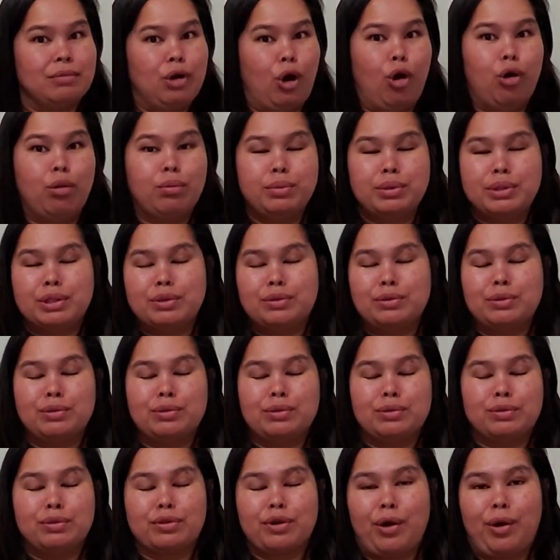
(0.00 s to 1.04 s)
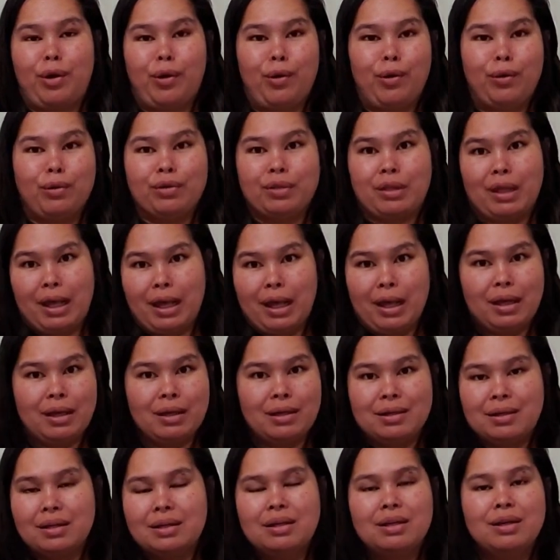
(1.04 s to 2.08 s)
homeschooled through the whole thing.